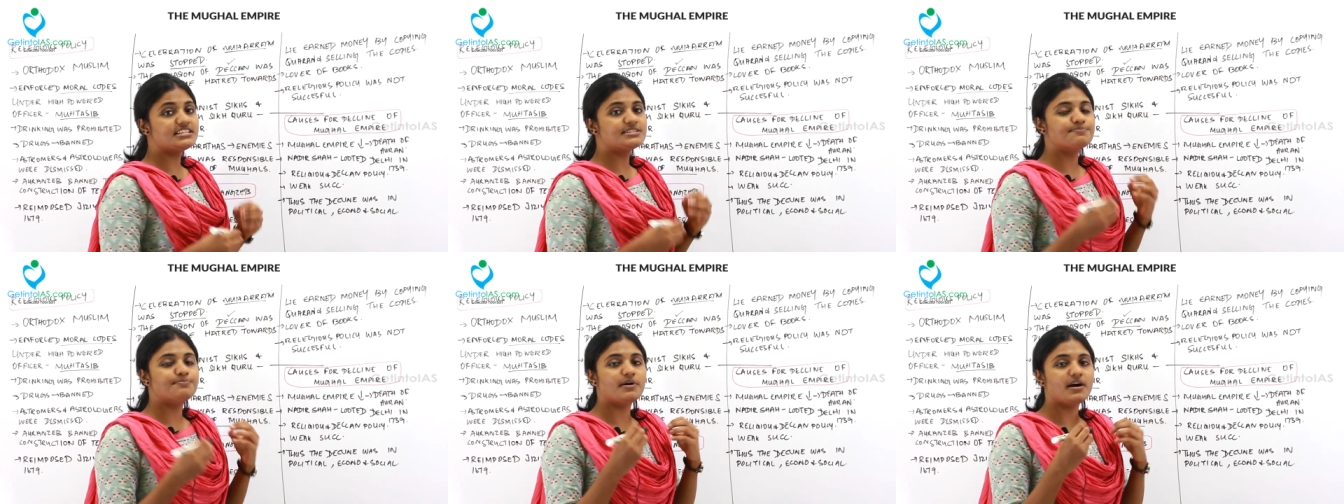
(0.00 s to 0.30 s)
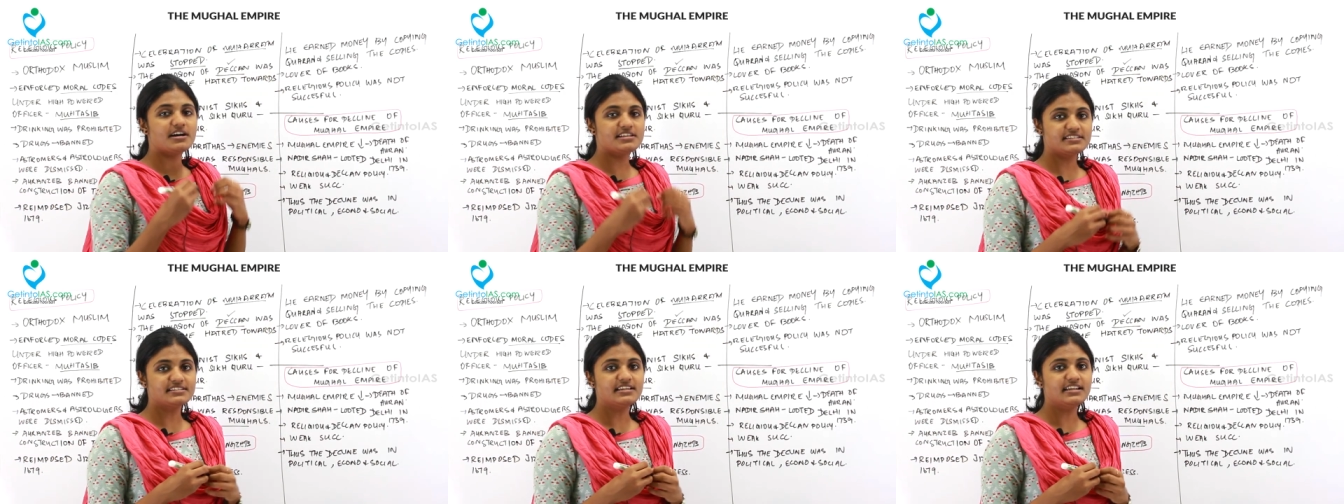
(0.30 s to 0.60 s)
his
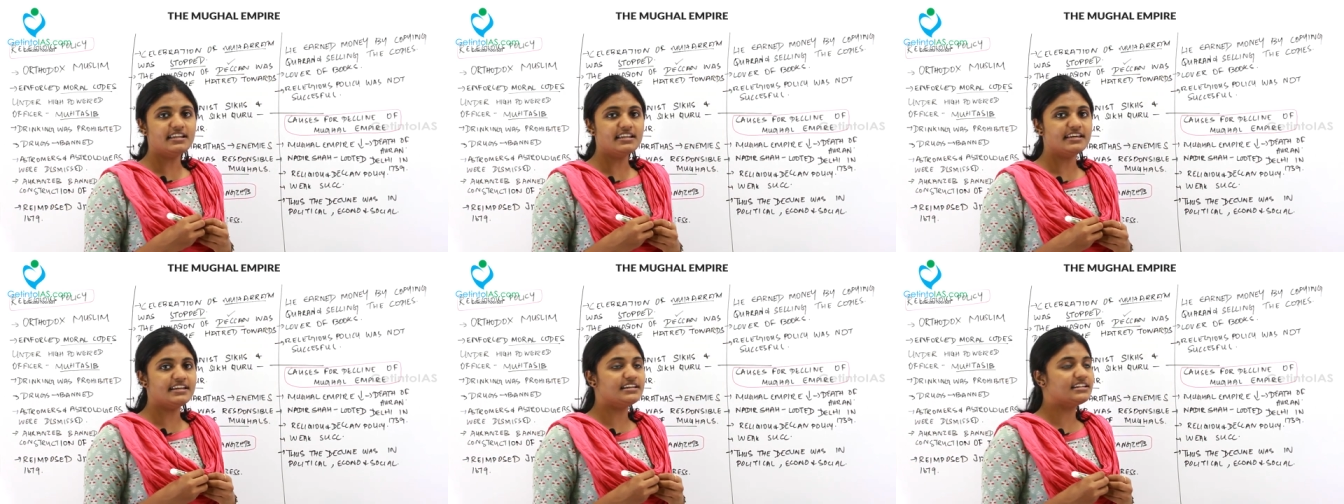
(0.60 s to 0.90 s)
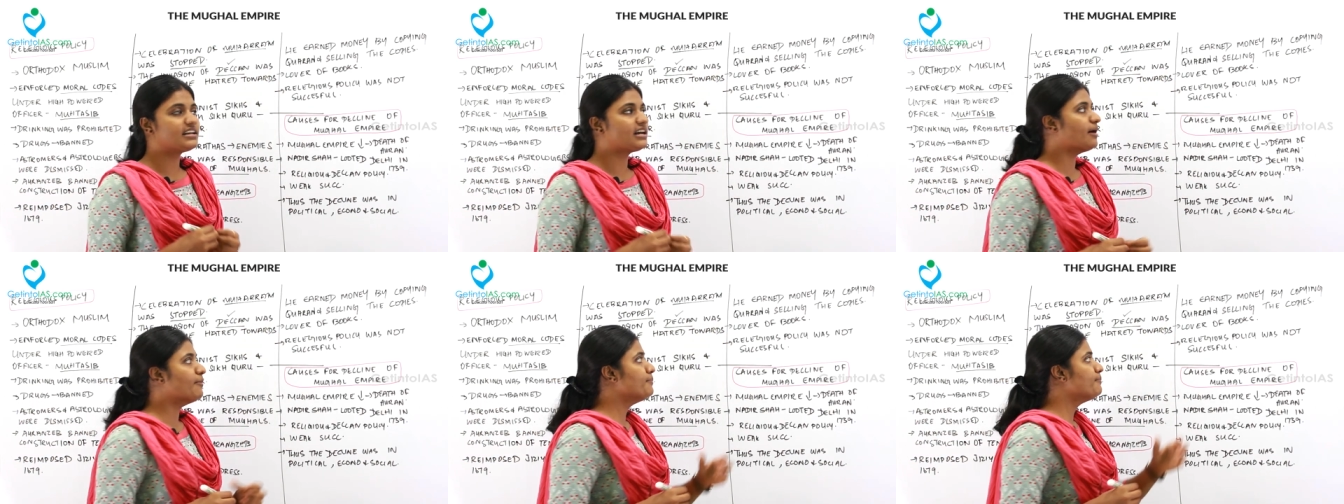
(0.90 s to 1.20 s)
personal
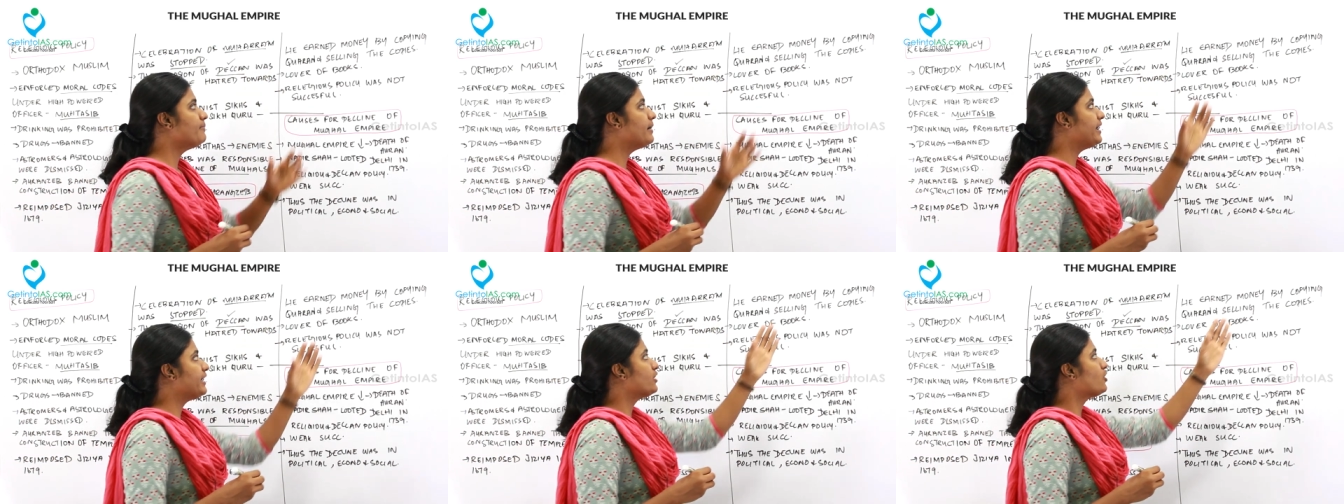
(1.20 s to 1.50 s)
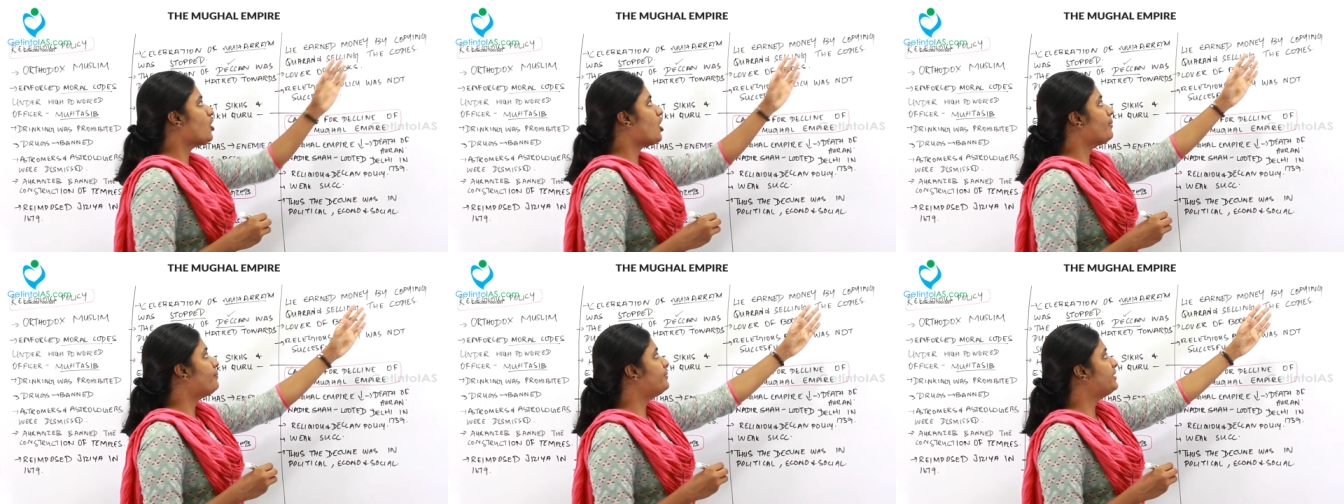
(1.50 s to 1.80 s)
income by
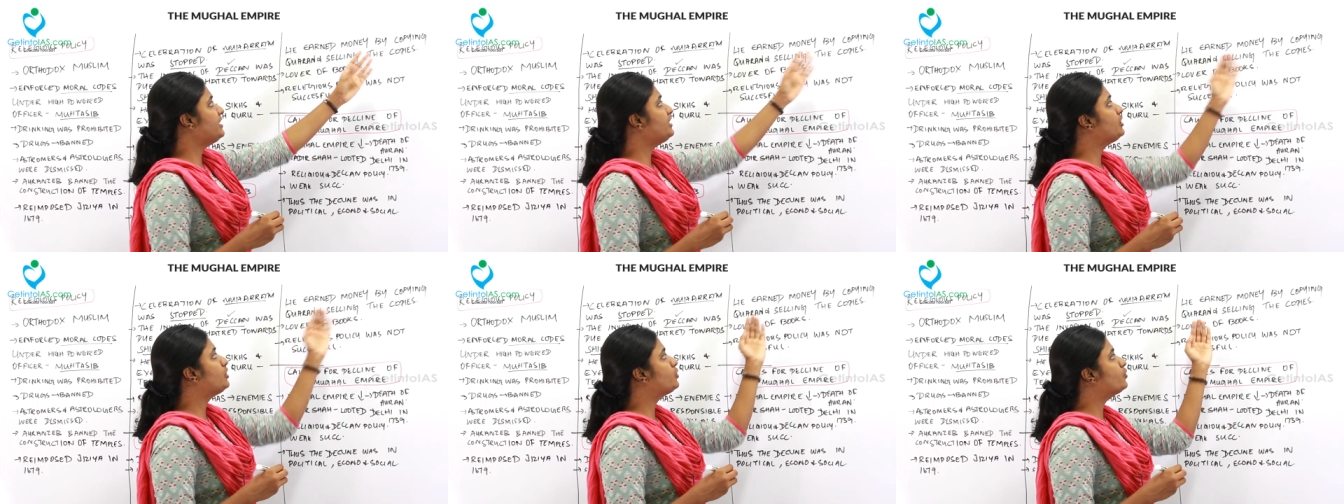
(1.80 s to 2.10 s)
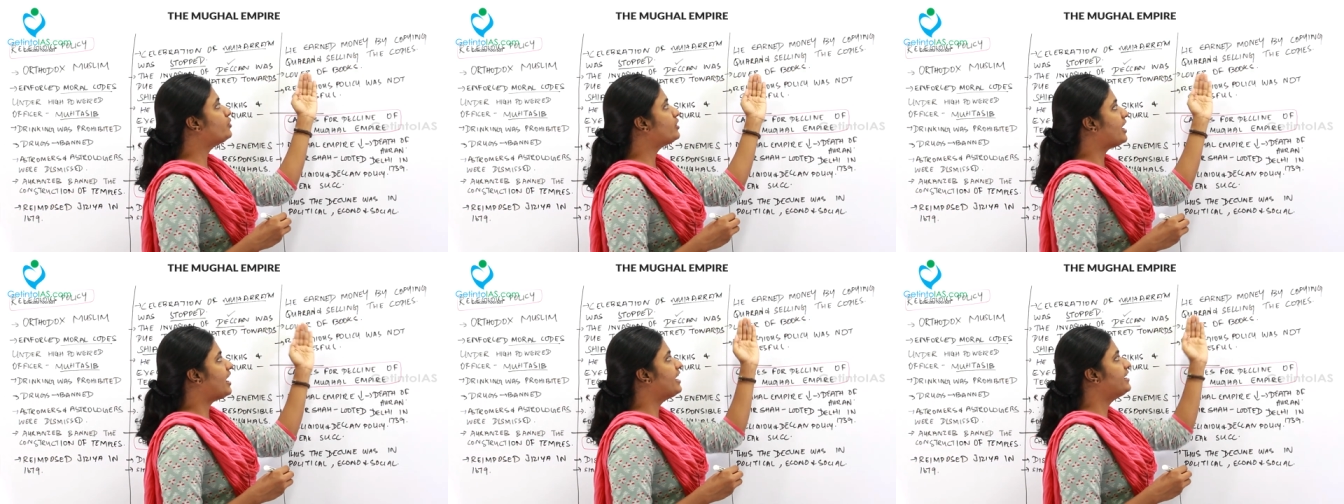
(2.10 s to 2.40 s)
copying
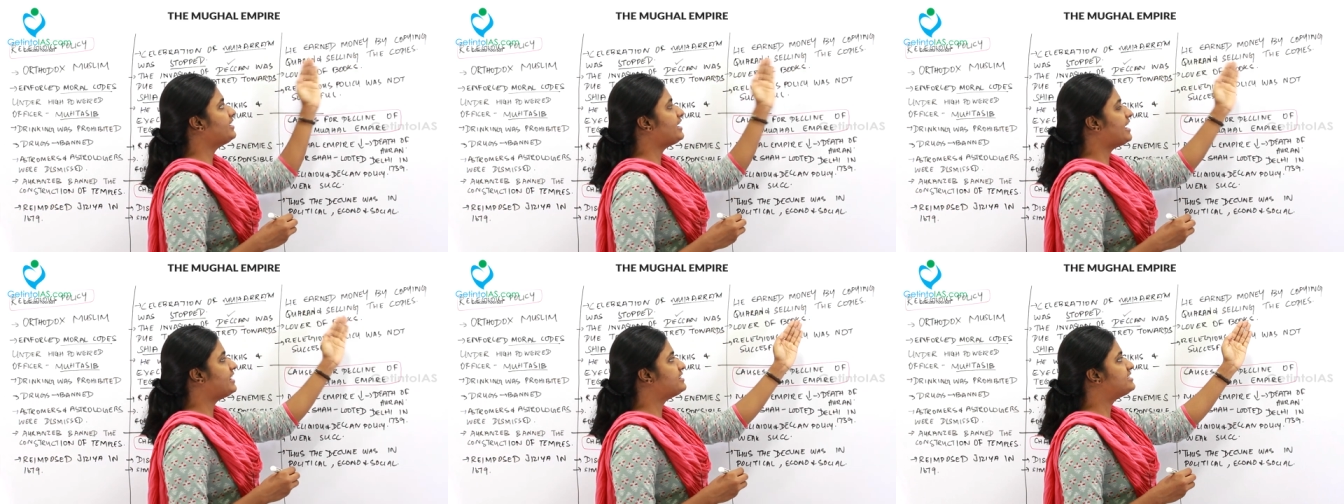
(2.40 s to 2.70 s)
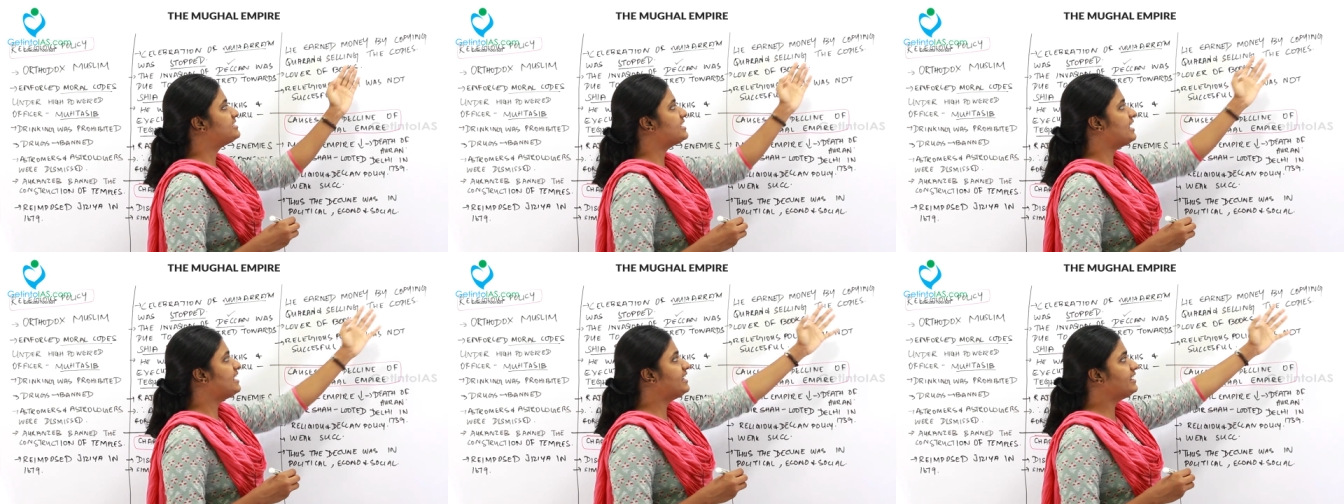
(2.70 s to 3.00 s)
Quran and
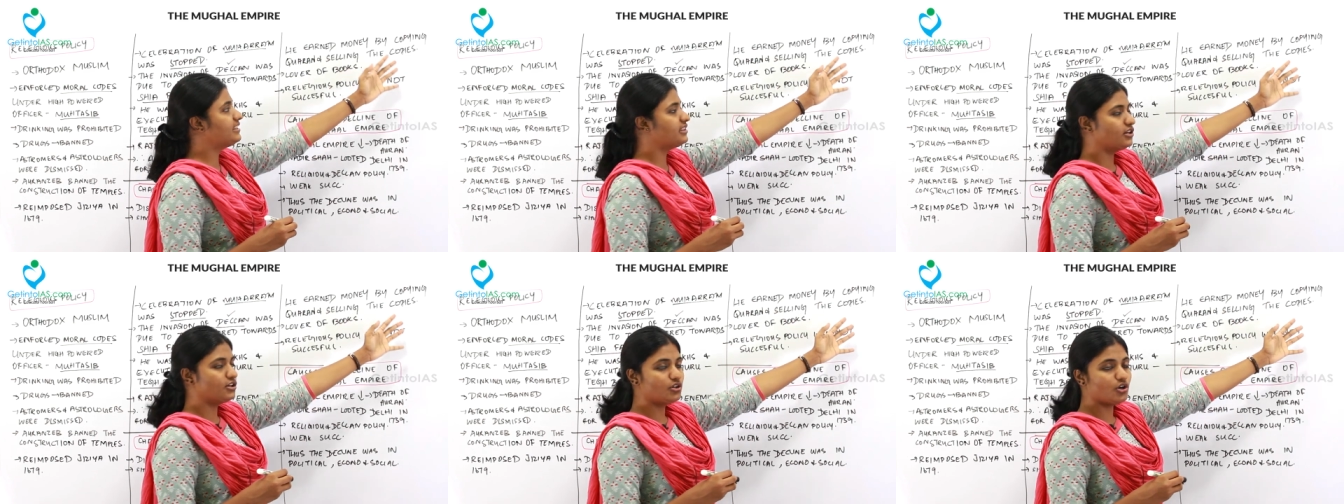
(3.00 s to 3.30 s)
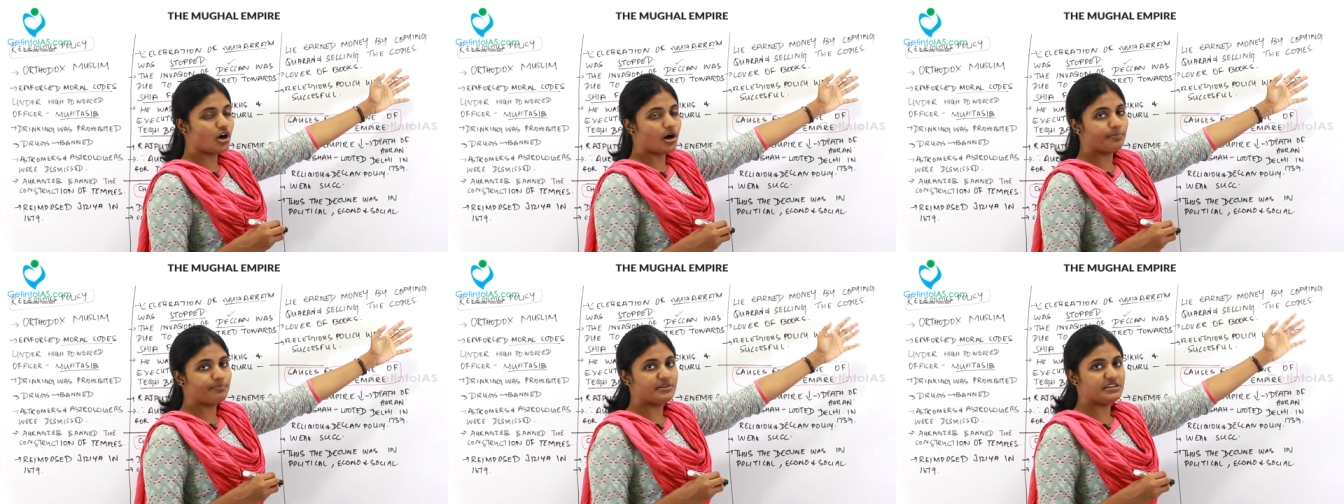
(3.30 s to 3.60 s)
selling the
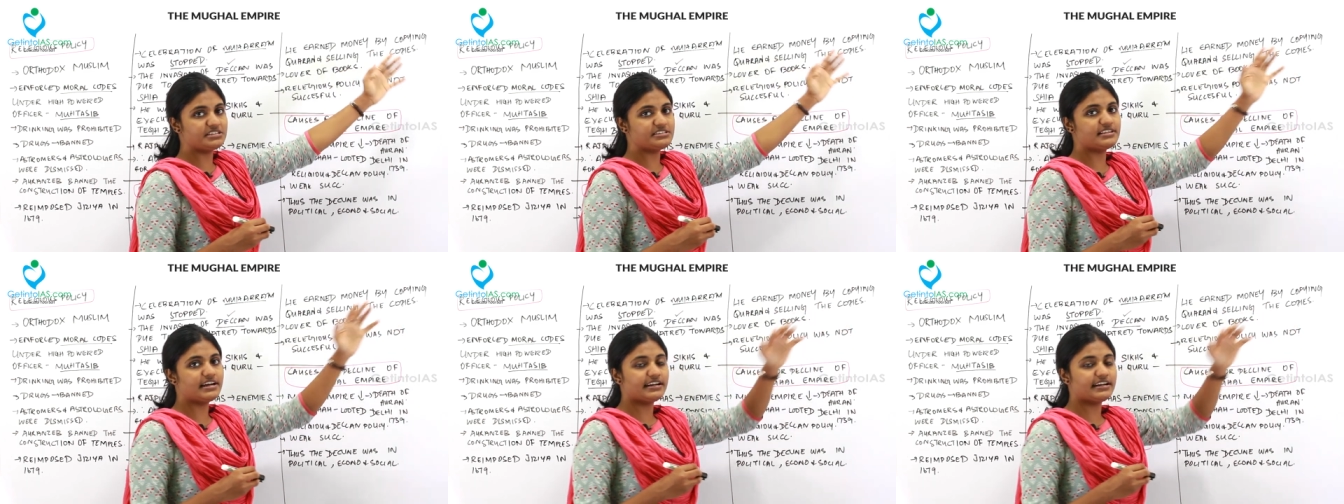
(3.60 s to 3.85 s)
copies.